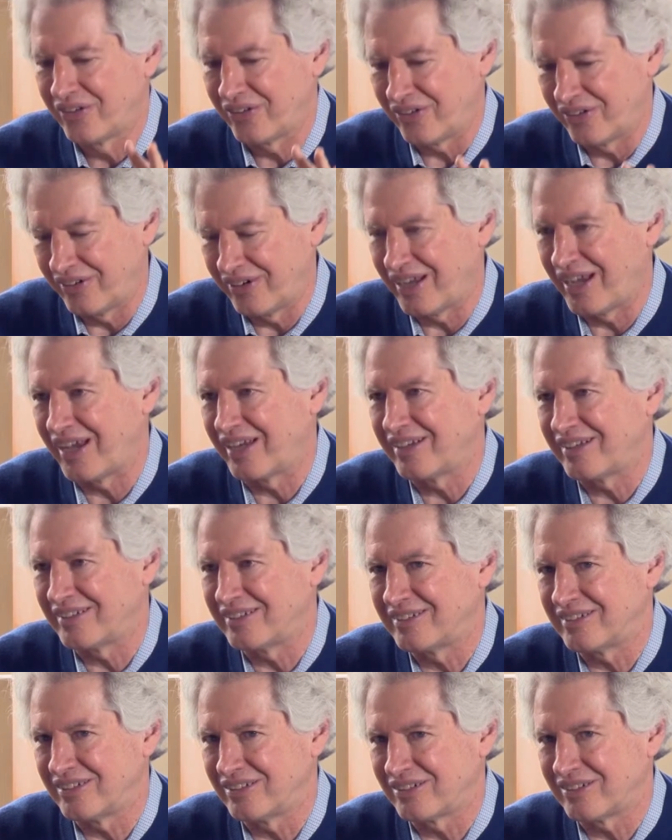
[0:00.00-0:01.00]
or
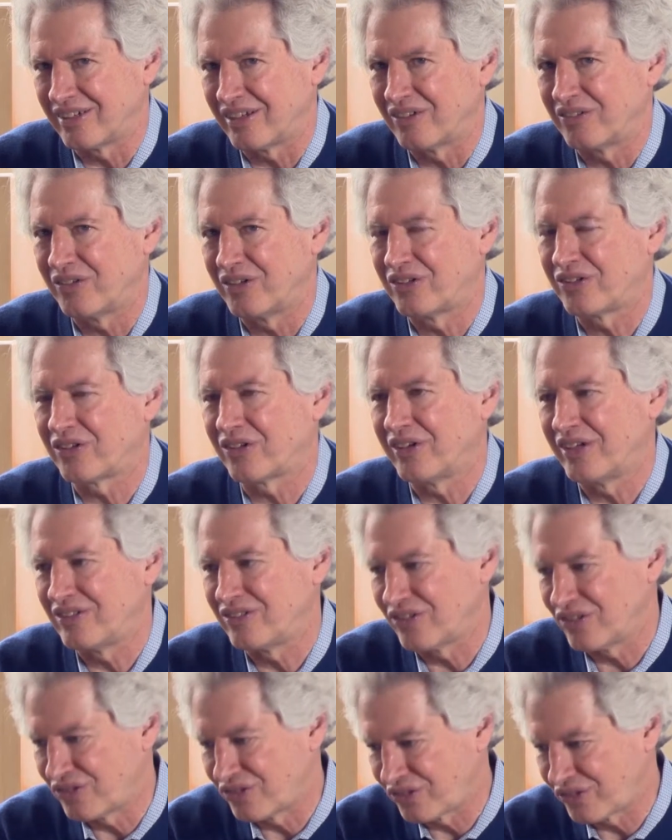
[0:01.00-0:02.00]
non-existent, which
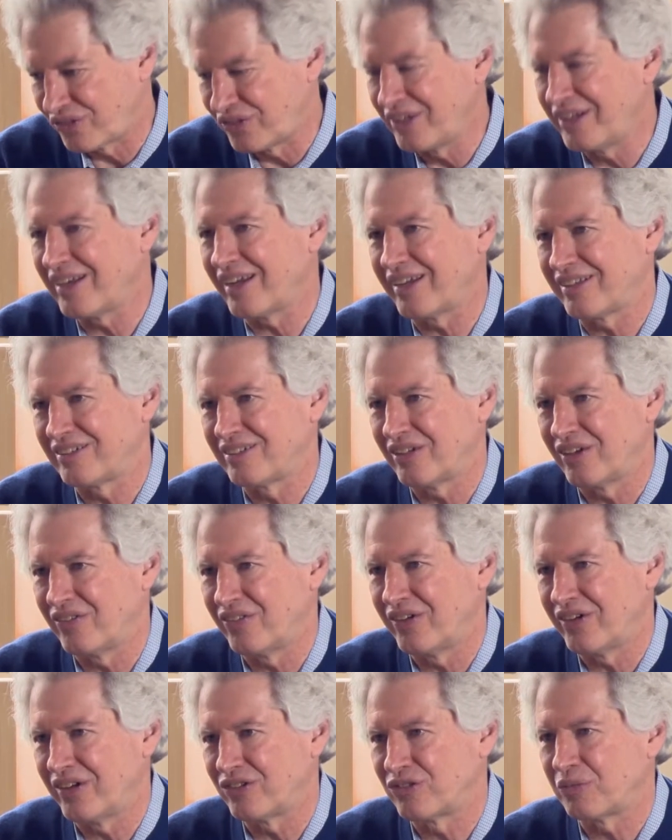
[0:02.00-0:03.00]
creates a street
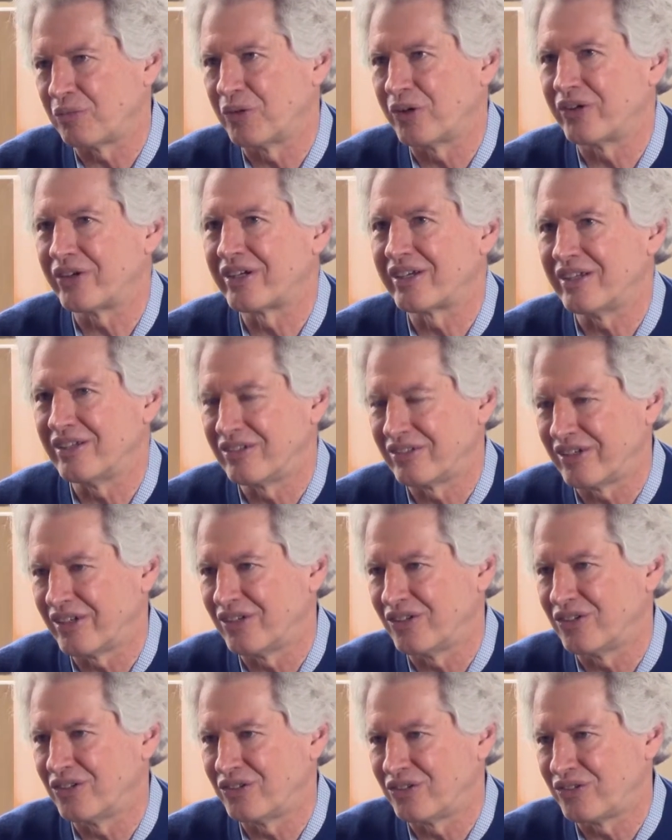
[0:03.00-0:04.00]
activity that's more
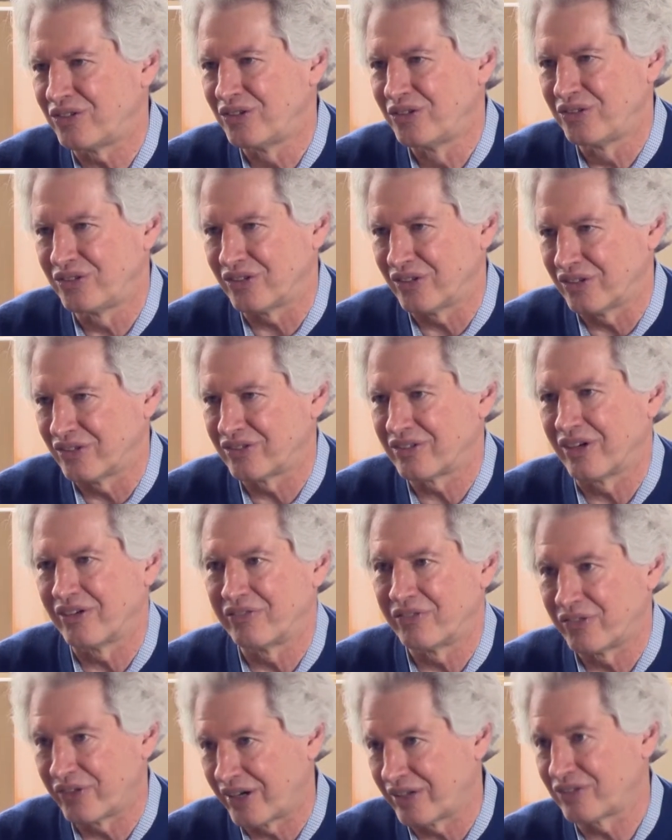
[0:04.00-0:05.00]
continuous uses
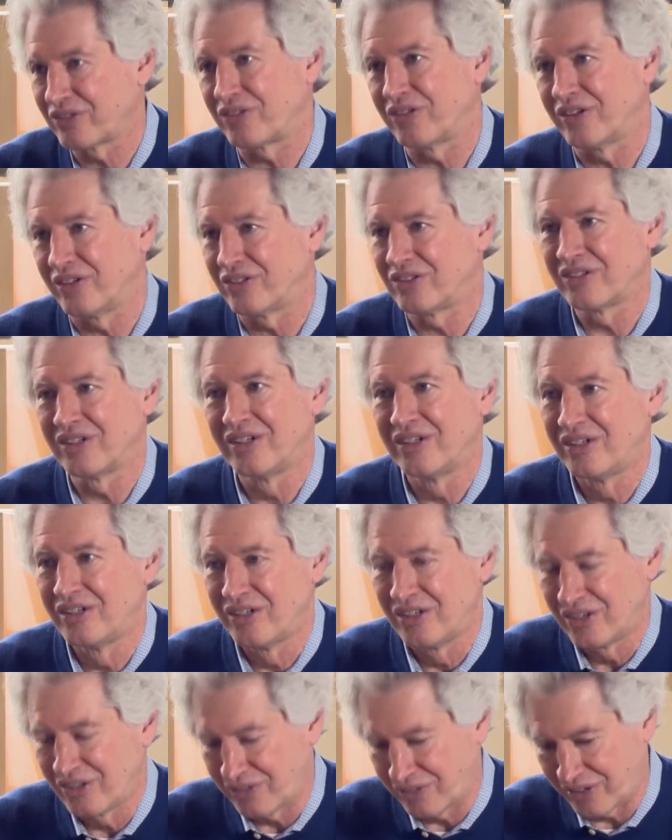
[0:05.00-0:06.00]
of restaurants,
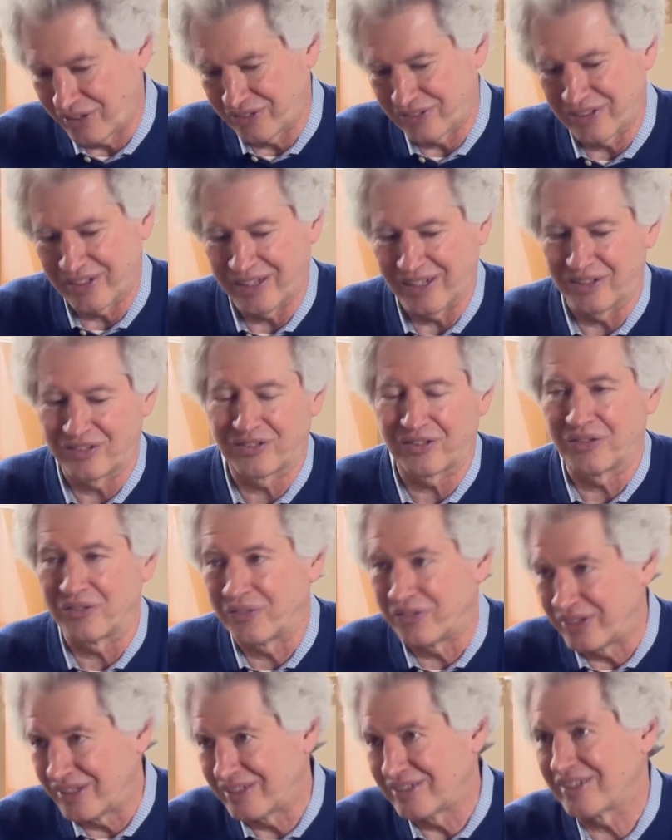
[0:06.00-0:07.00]
residential,
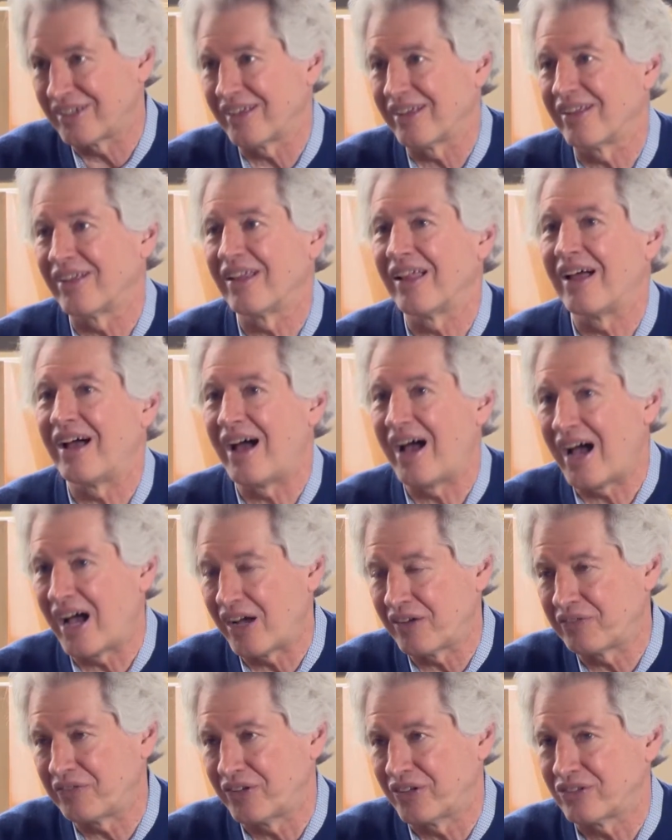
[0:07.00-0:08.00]
retail,
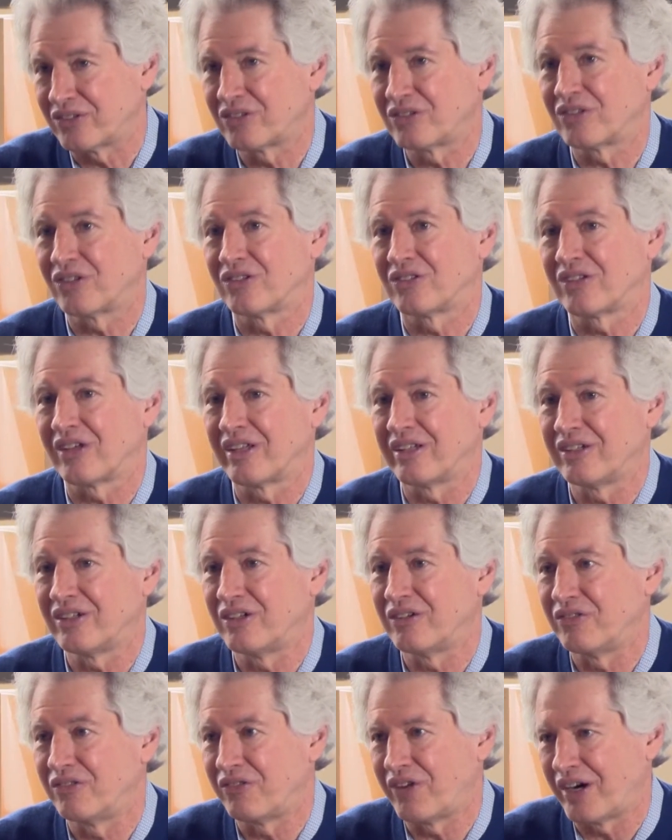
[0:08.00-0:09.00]
office. So suddenly
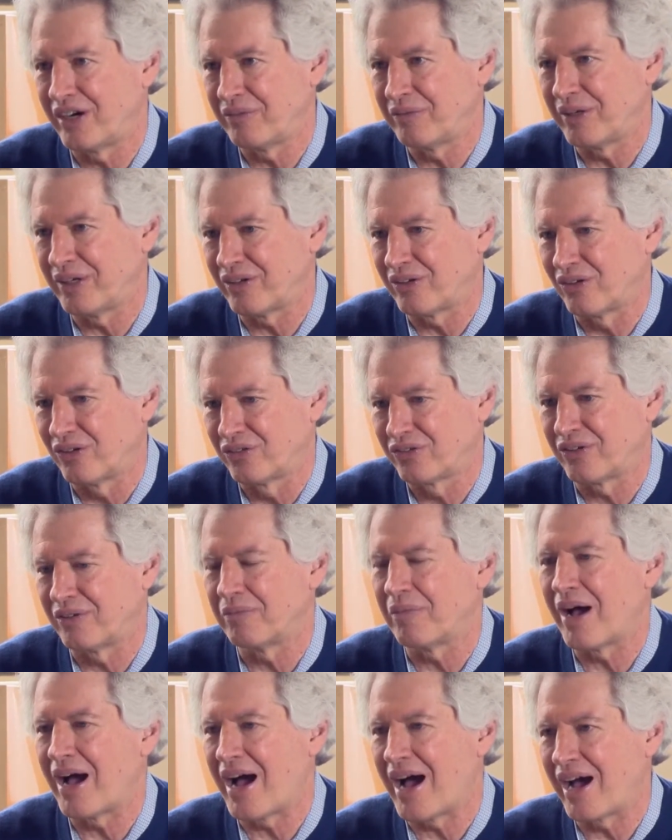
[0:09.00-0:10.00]
your environment goes
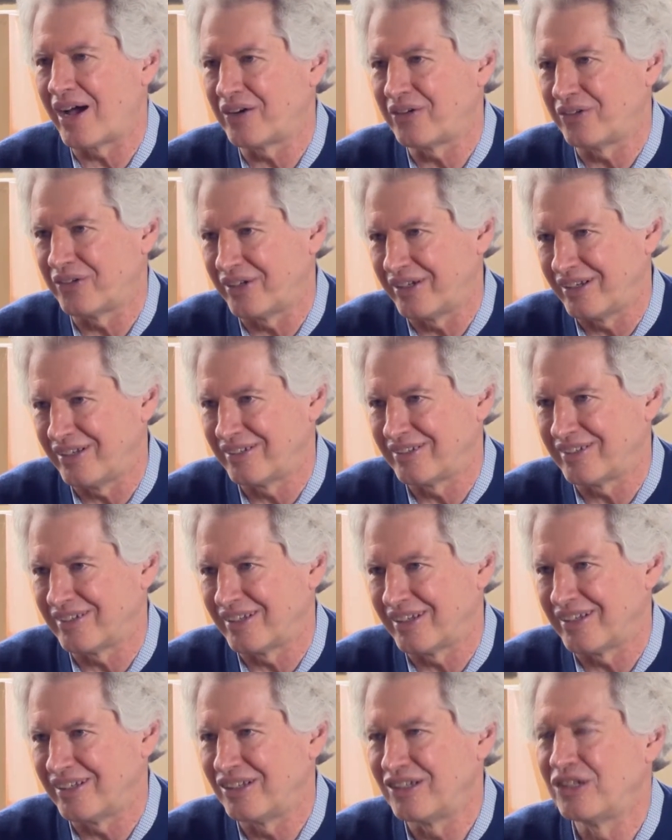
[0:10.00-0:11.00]
from
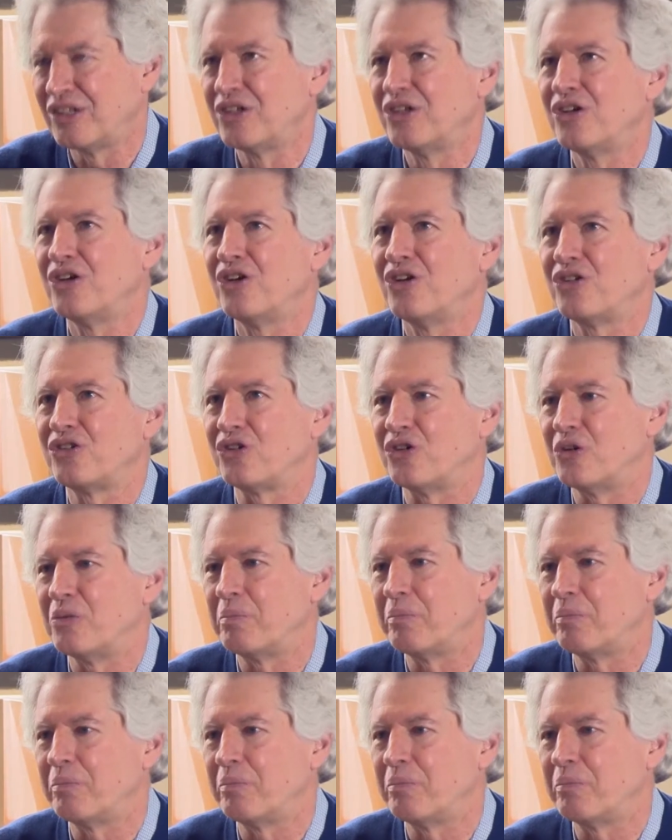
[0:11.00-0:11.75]
auto-oriented to